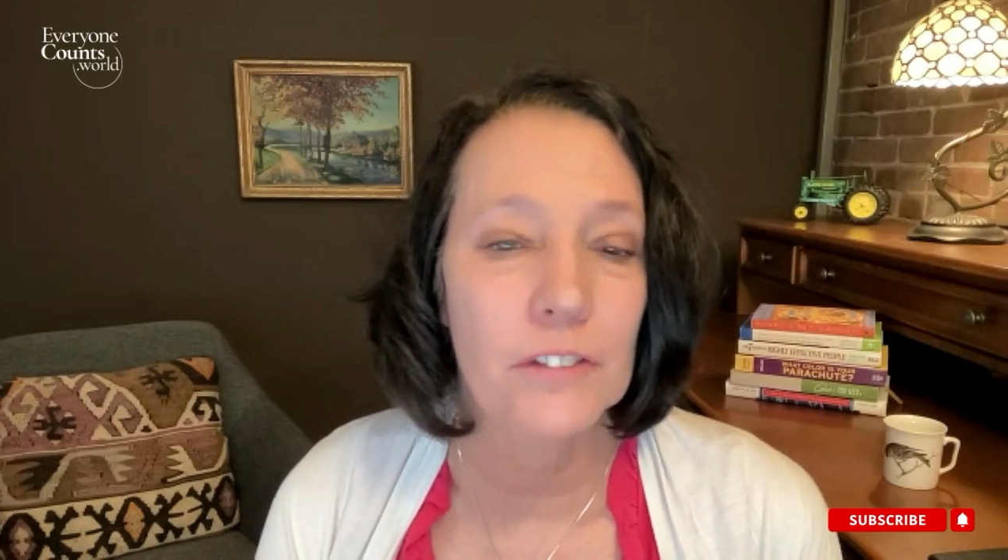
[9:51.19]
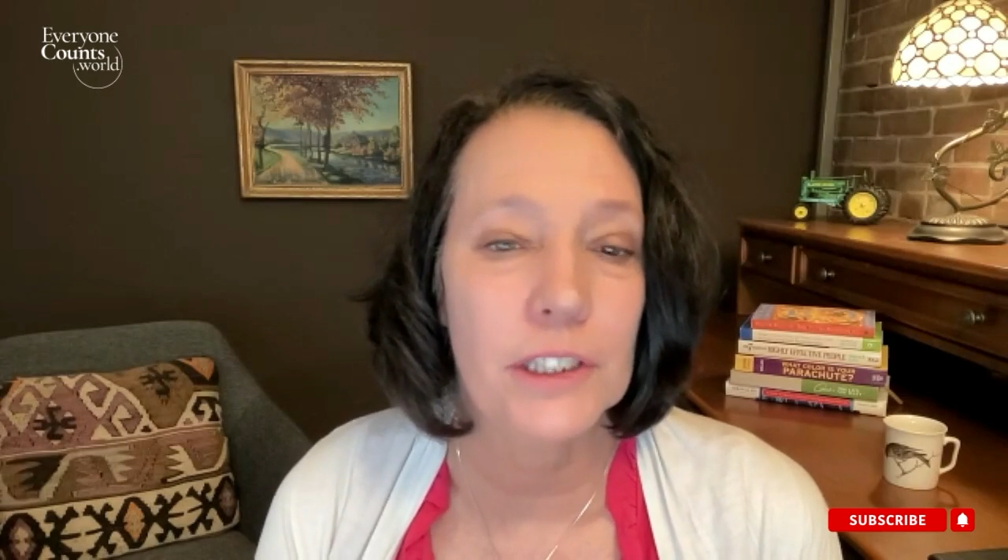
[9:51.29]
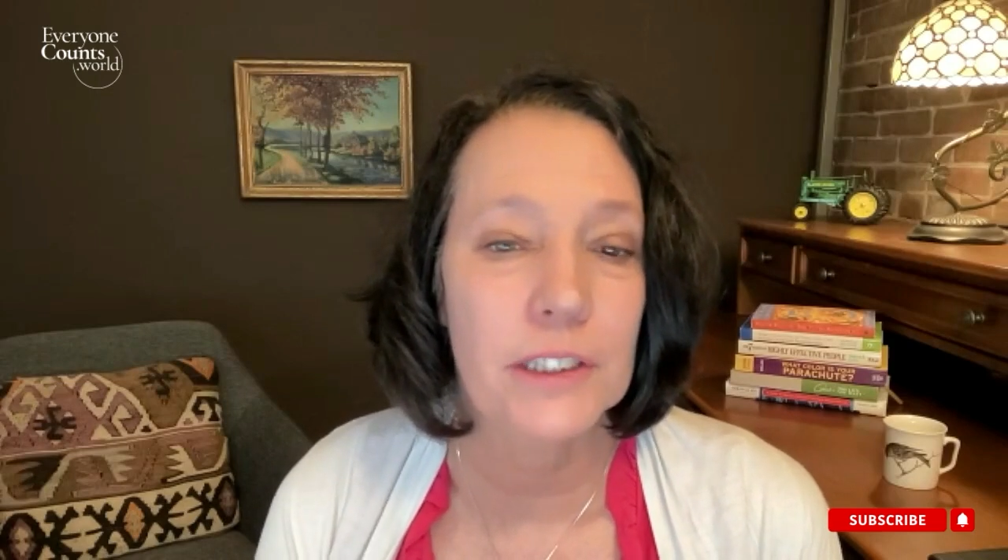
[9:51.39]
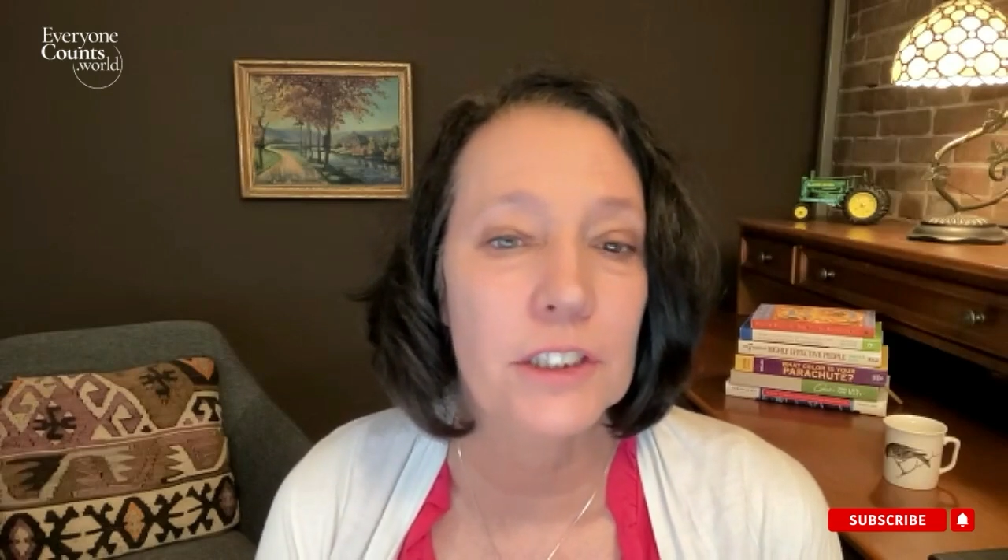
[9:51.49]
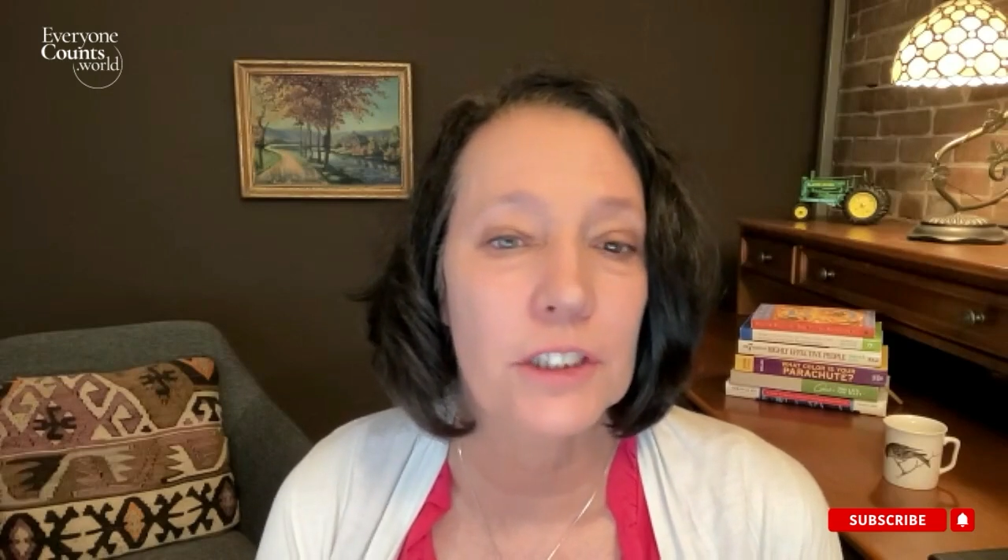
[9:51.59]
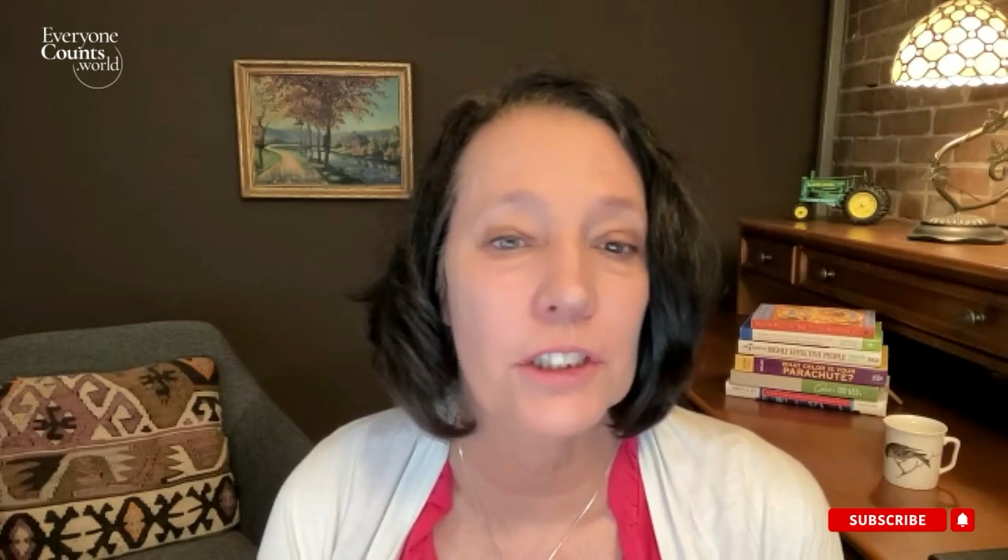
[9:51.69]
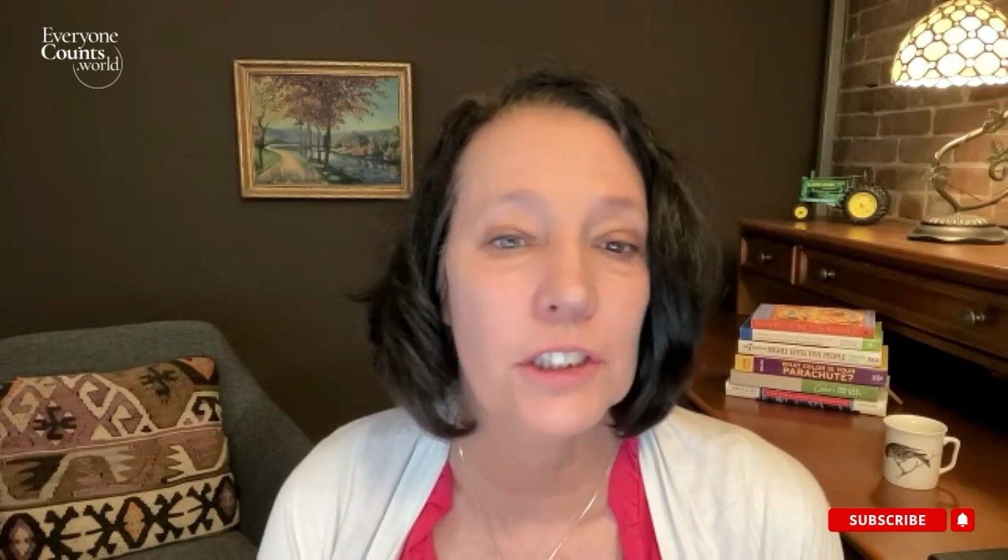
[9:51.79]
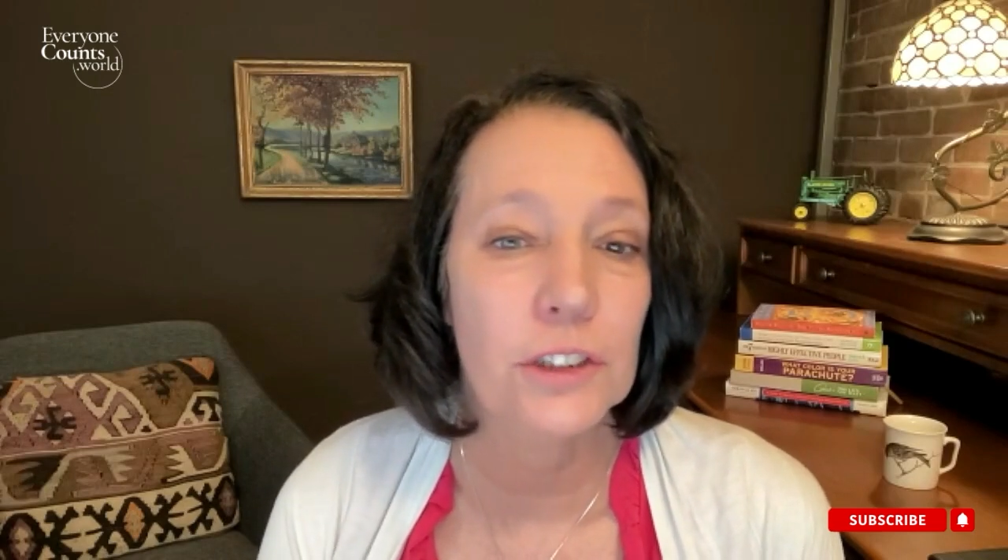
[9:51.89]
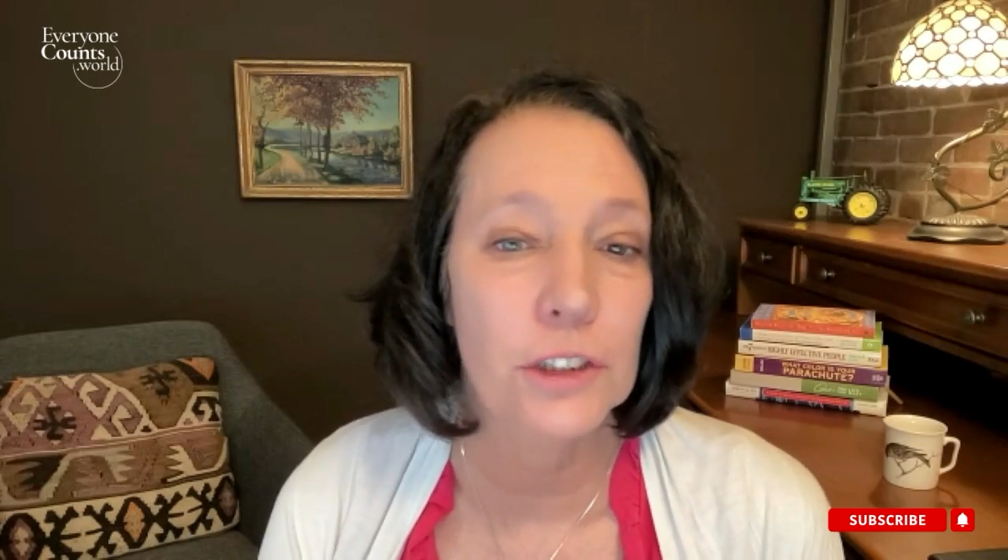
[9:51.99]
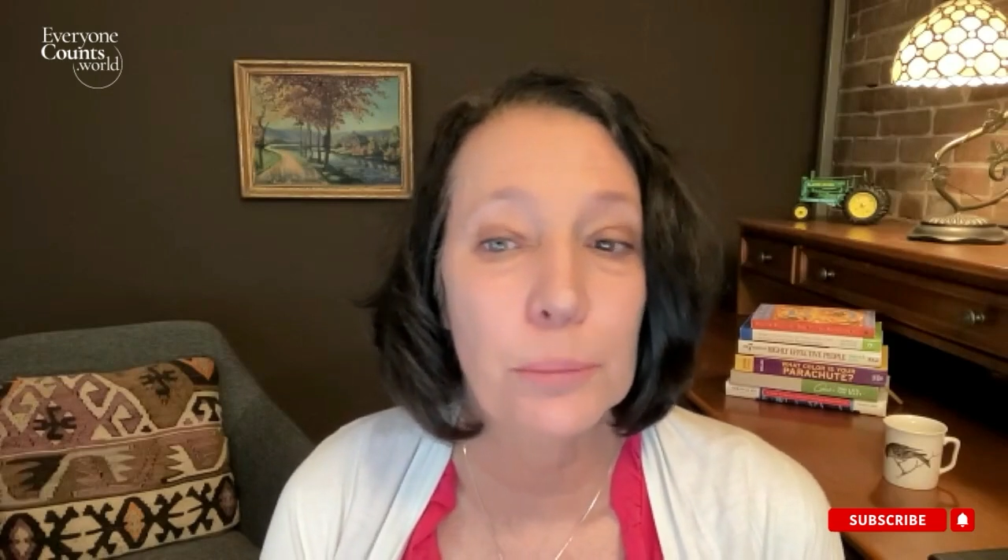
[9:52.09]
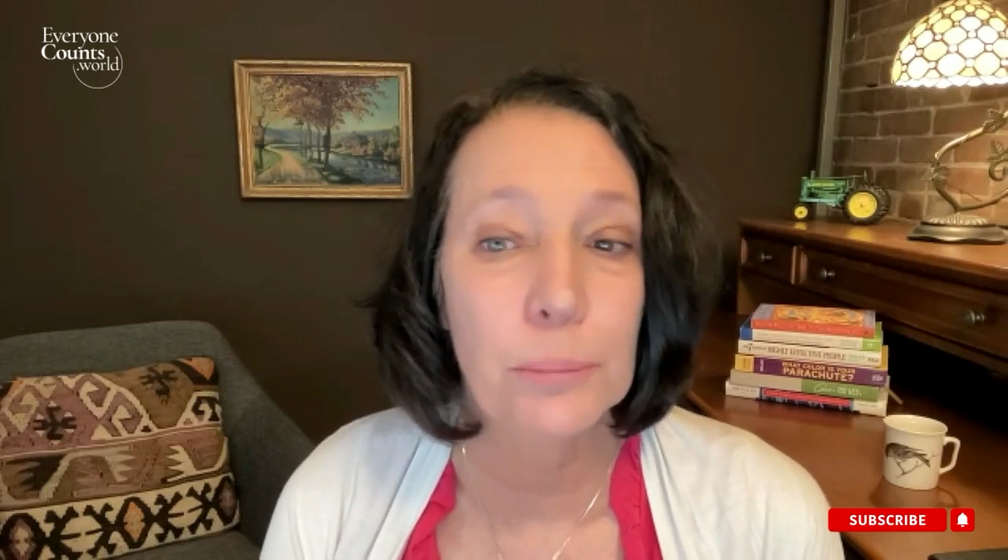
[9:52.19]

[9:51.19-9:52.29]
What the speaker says: transition in your